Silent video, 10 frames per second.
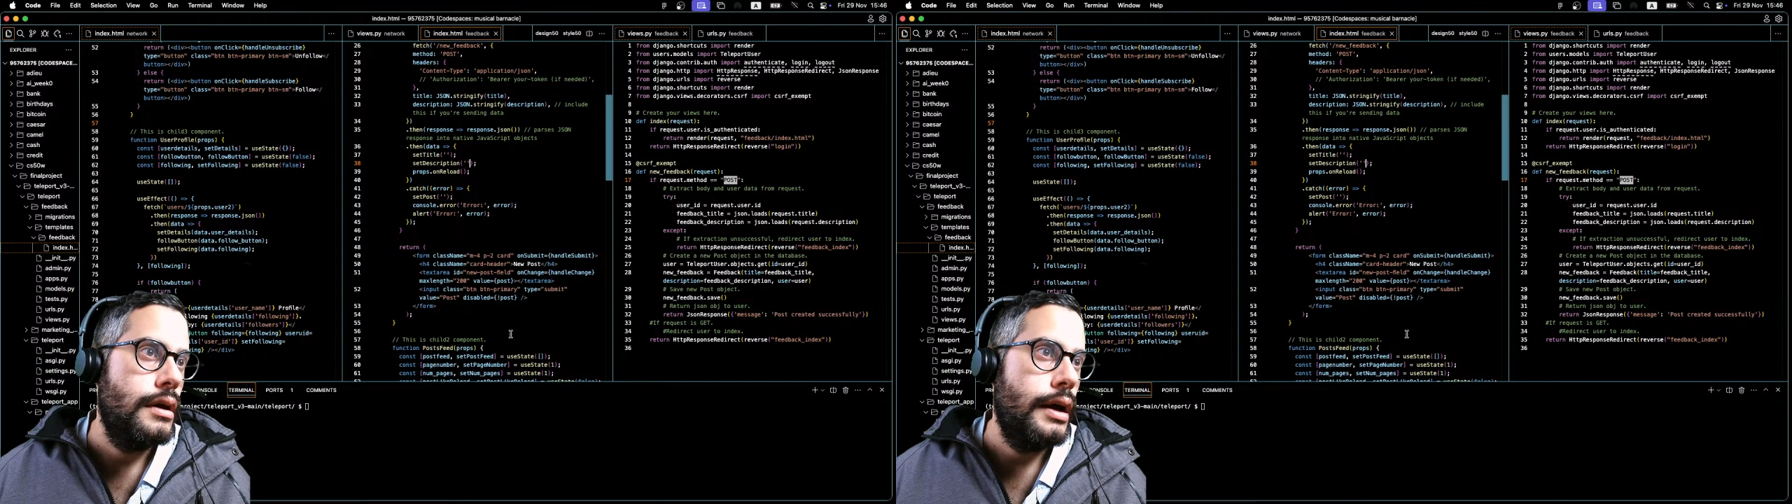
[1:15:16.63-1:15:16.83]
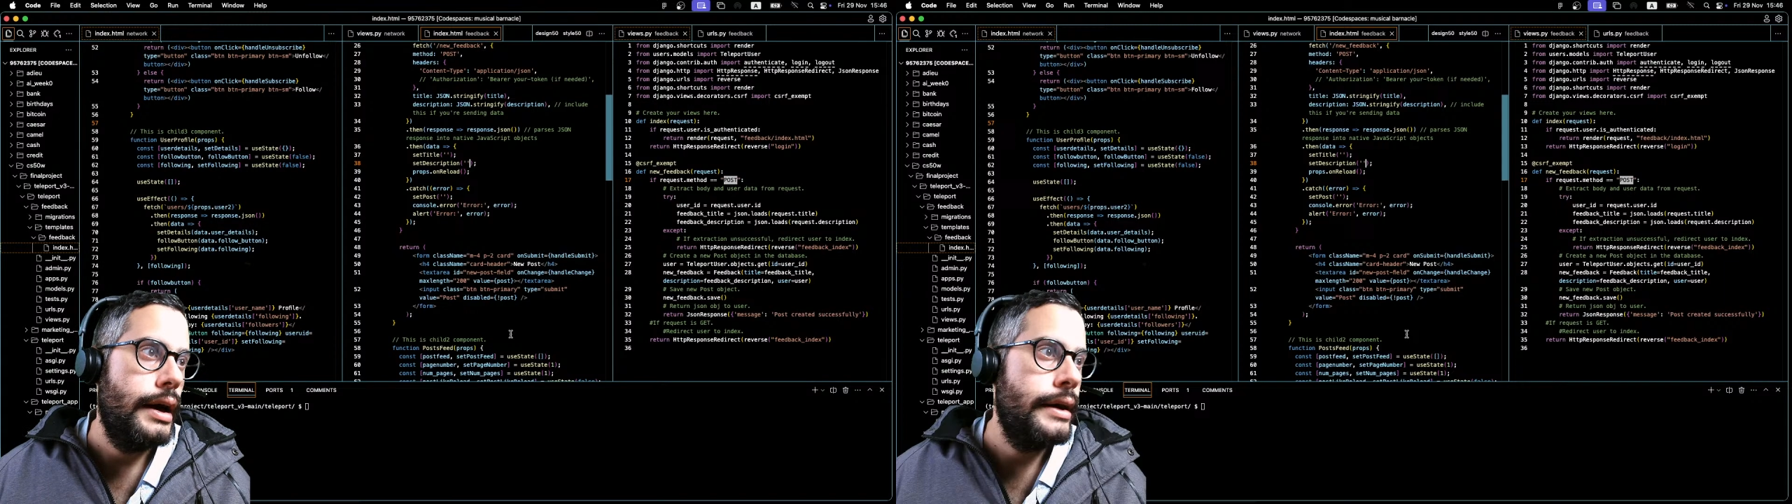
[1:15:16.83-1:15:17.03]

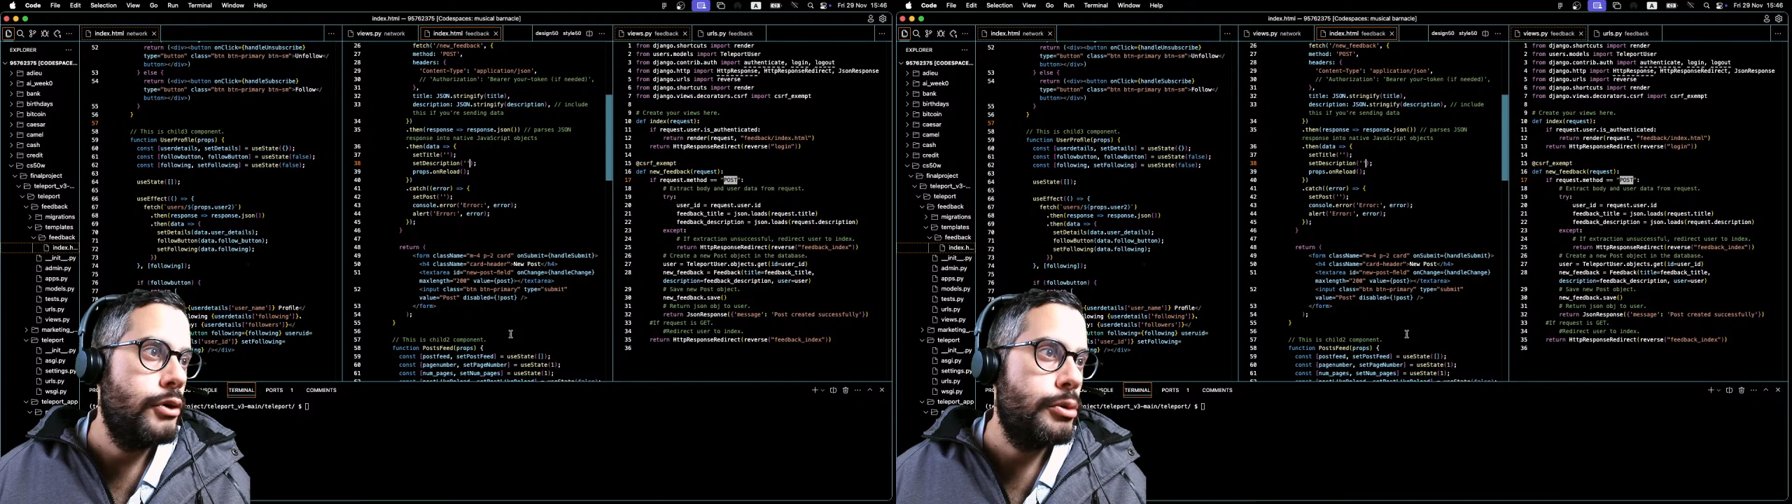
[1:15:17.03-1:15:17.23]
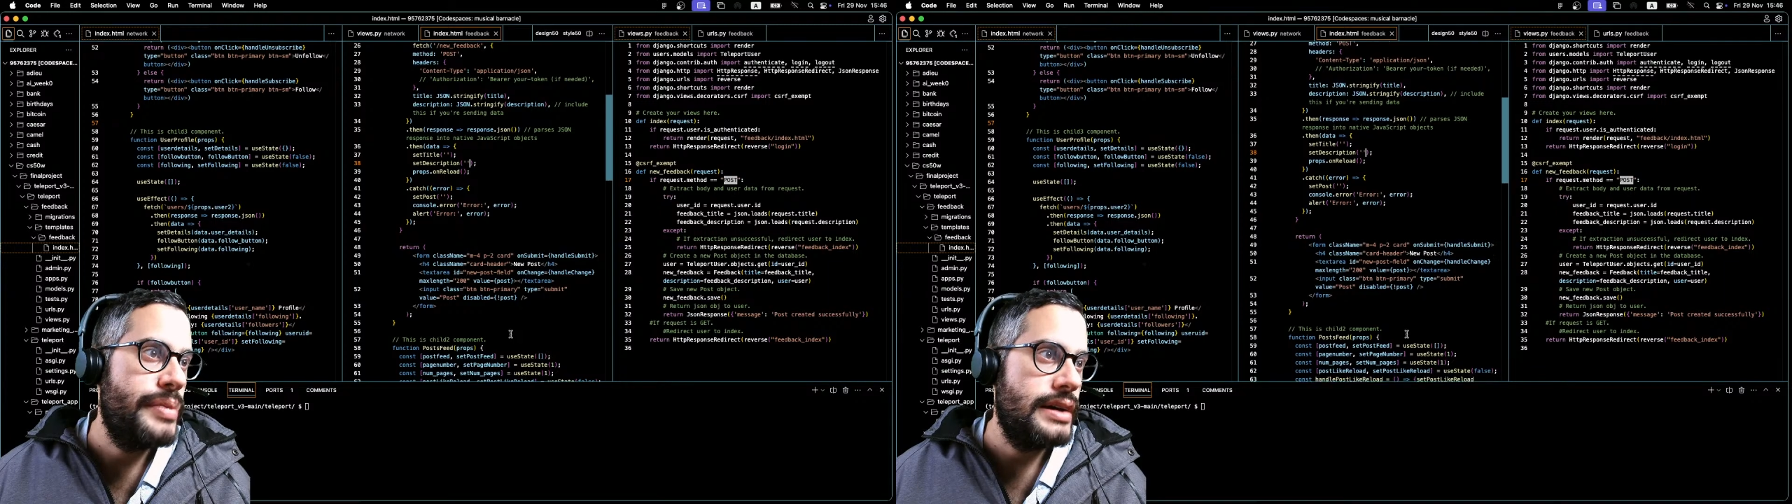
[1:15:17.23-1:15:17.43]
I know we're
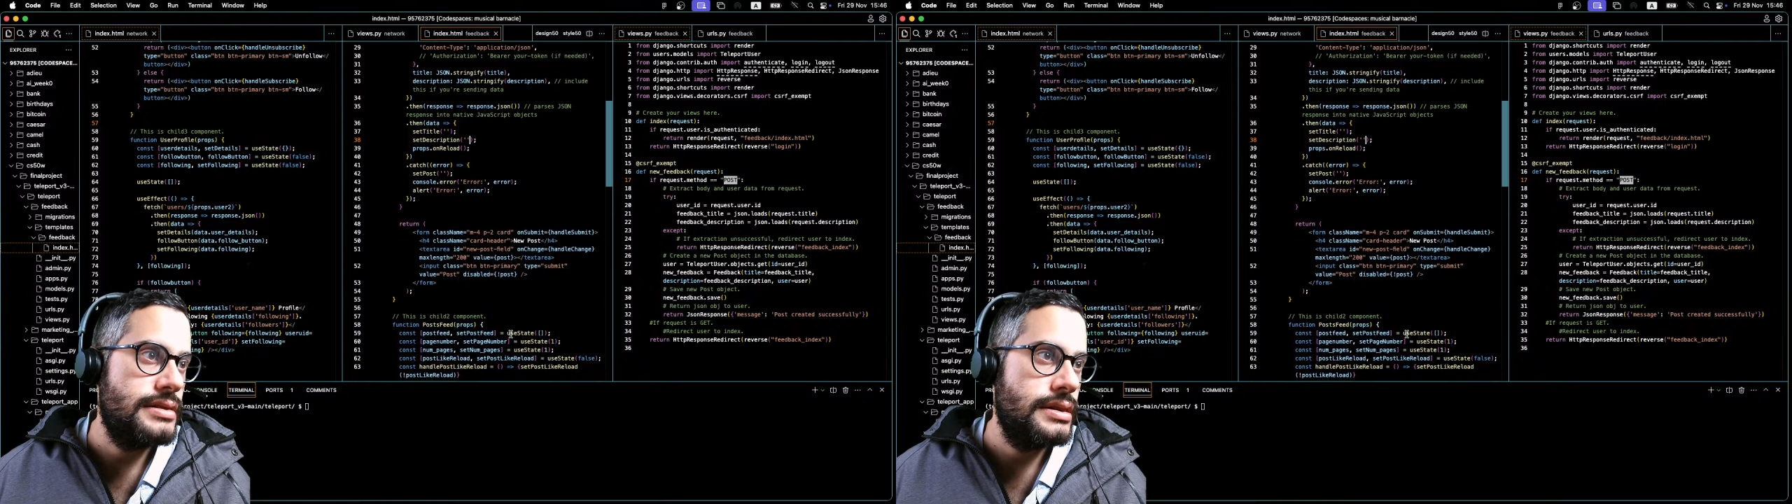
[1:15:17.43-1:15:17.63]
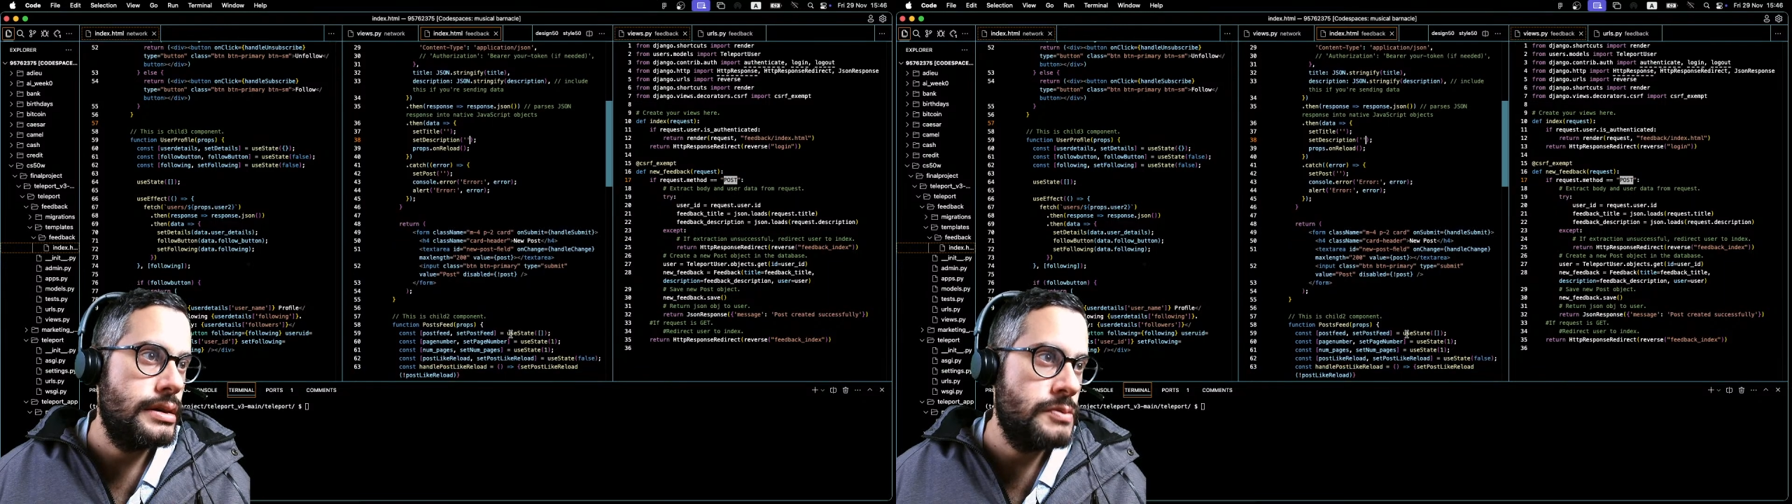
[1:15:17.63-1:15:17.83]

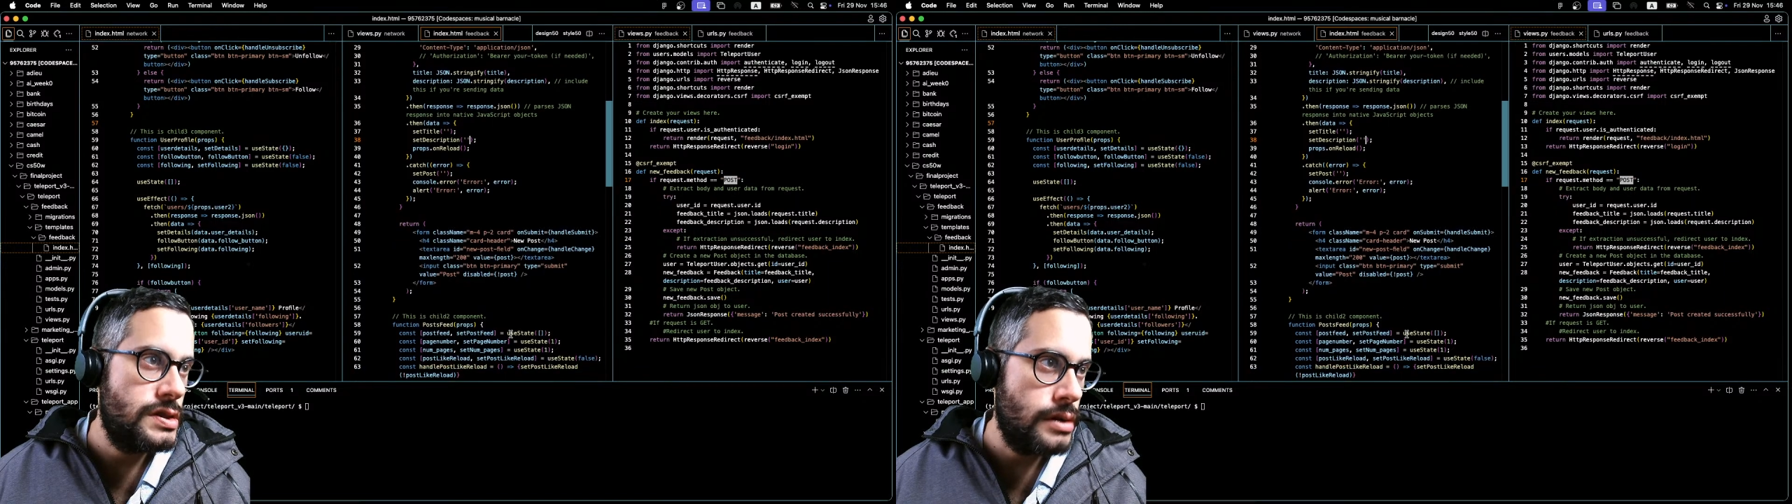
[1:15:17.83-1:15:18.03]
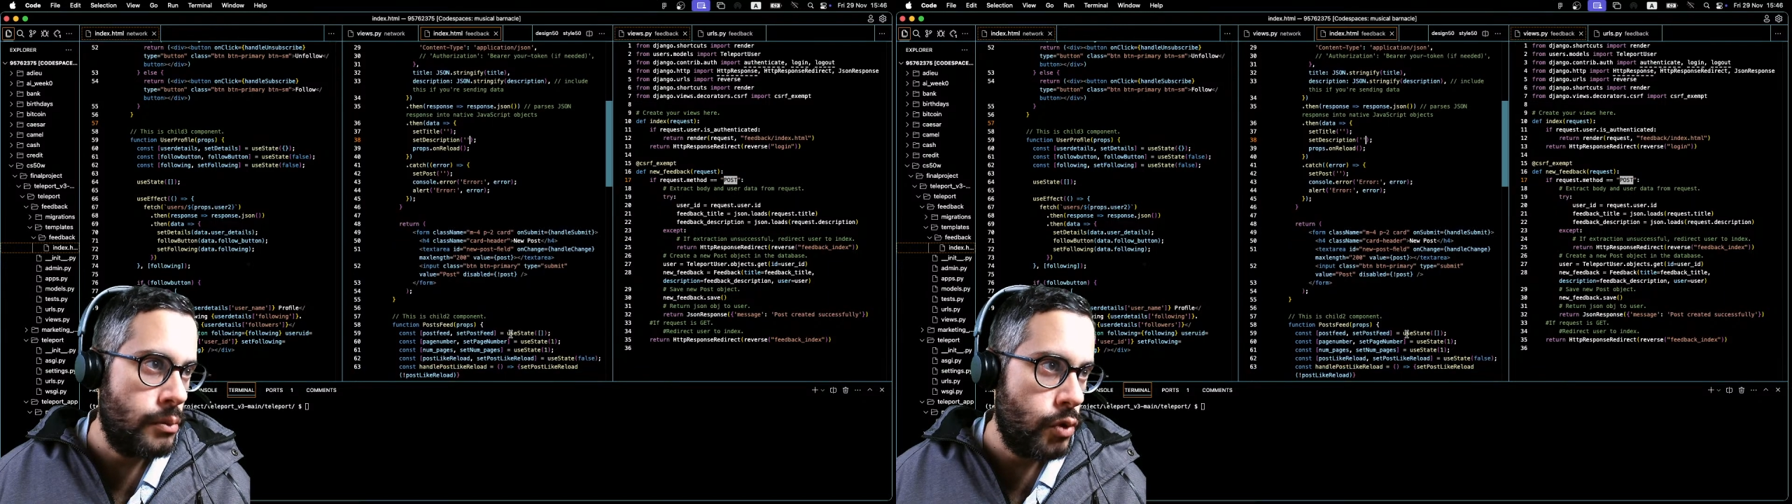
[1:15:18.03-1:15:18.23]
passing them
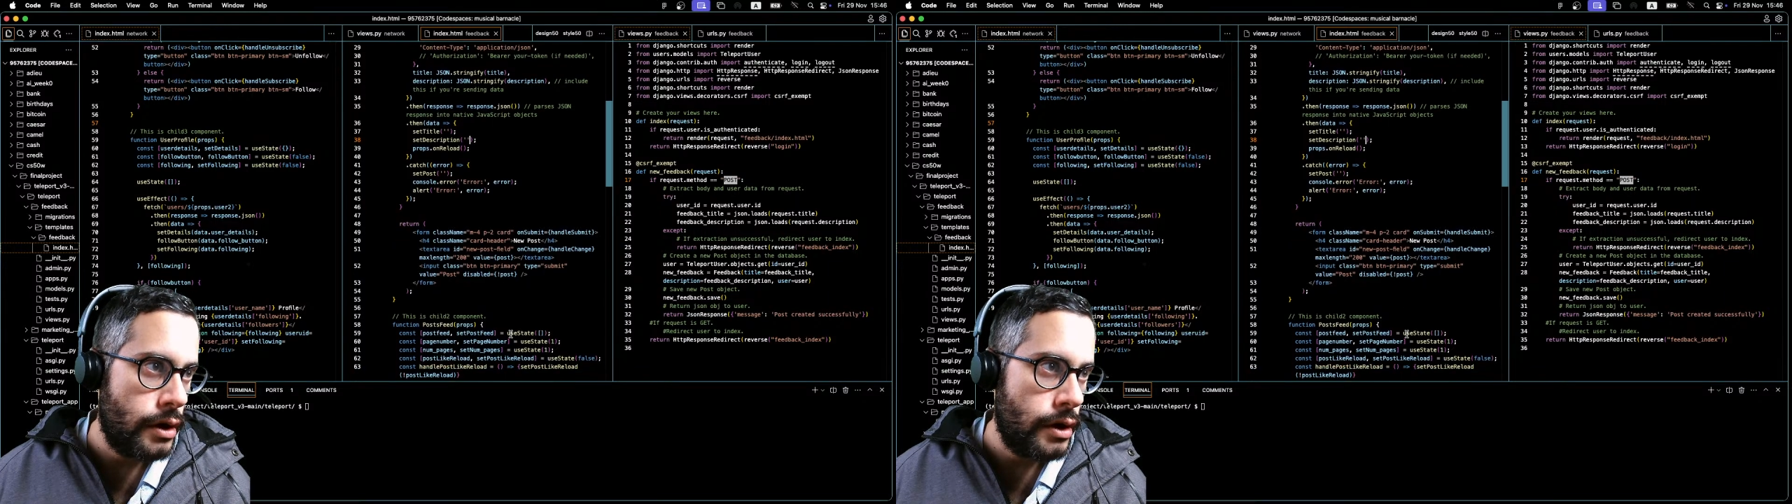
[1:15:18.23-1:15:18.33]
somewhere.